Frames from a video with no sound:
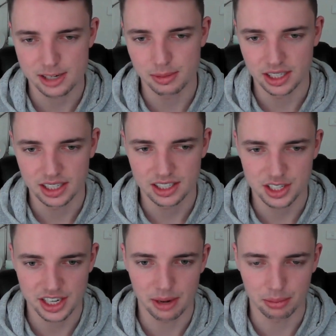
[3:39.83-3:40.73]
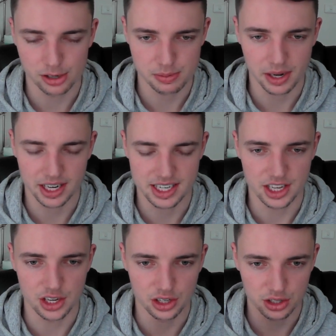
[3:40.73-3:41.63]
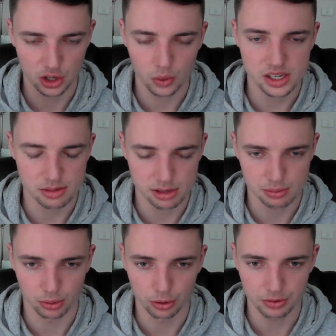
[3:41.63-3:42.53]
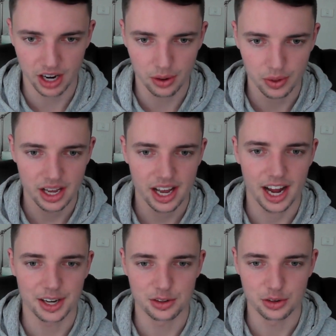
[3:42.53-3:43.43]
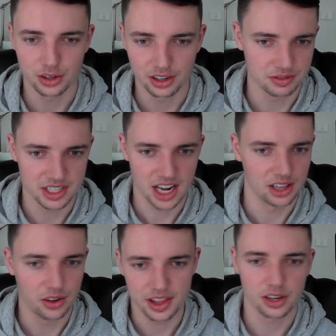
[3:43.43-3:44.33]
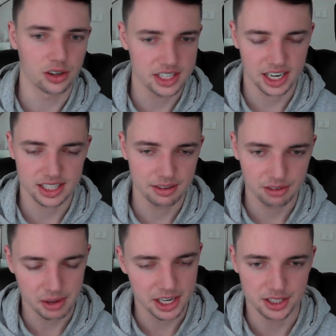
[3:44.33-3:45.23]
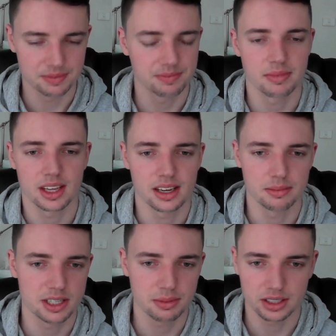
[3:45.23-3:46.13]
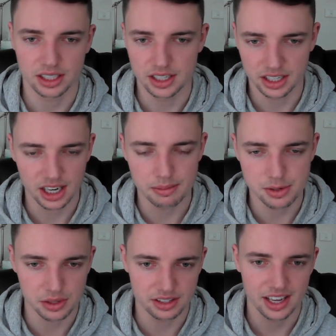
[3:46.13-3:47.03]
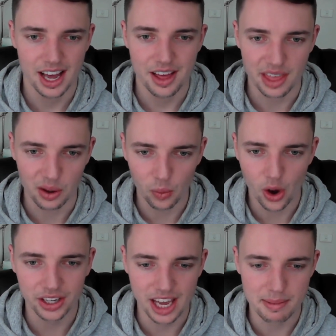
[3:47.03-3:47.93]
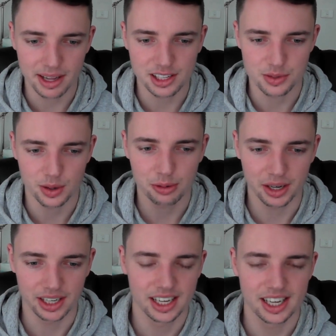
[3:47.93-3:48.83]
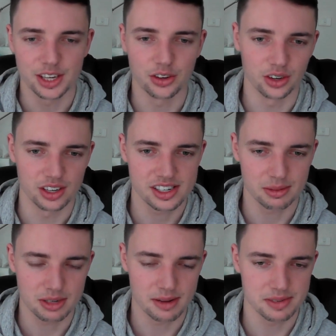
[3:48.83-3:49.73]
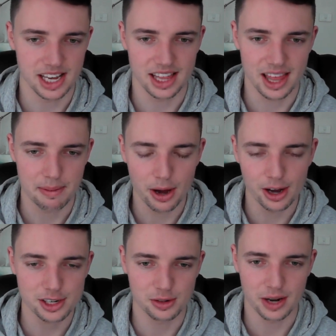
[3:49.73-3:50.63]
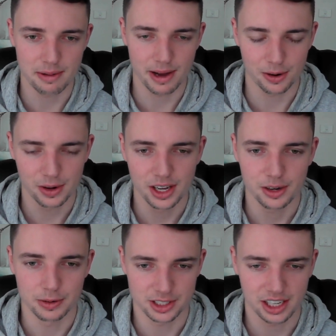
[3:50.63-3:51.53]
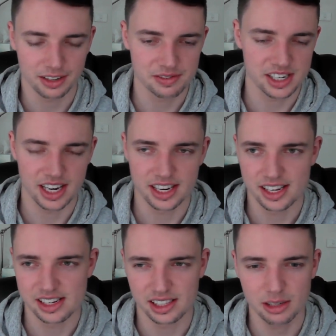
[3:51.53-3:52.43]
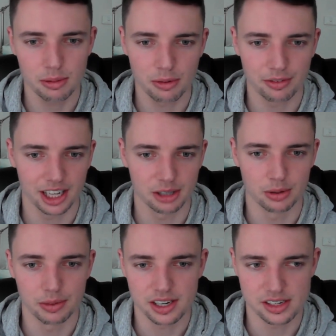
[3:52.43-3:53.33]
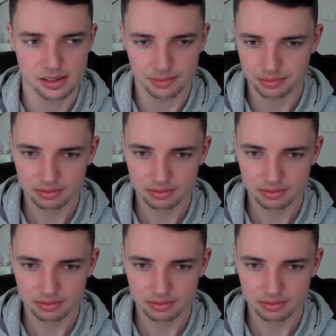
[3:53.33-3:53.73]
similar to Get Prospect, in that you can go on someone's profile and you can download their contact information. Typically it comes with their work email as well, but you can sometimes get their personal email, which, like I've said, is a little bit more valuable, because